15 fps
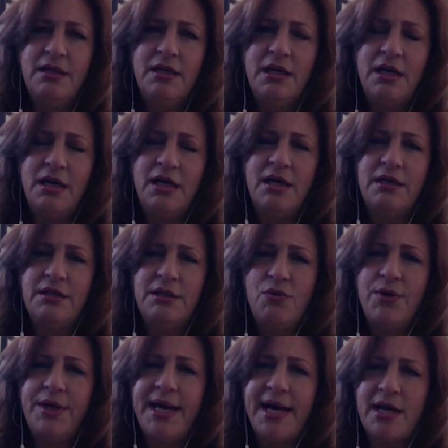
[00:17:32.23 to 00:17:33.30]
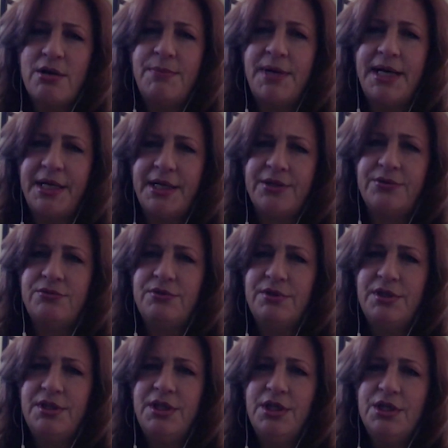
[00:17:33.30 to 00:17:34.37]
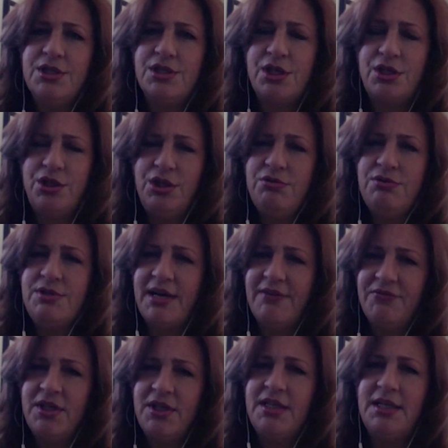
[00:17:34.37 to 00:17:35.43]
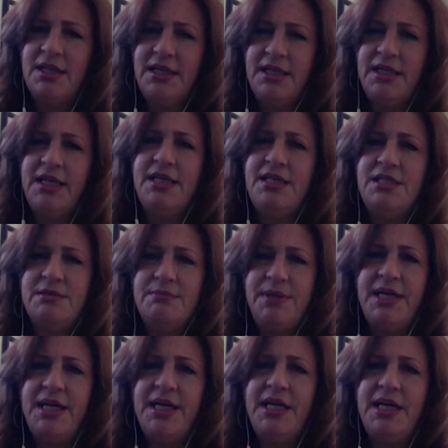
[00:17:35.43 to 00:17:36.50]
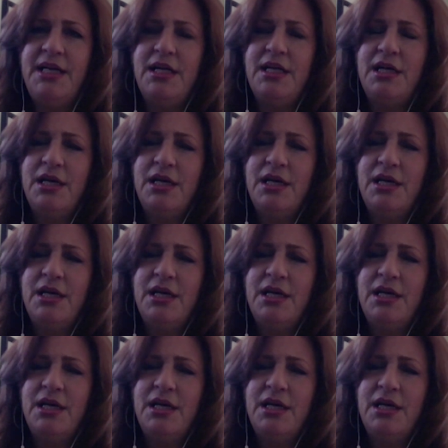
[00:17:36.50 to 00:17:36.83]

going out on my own. So you definitely need to be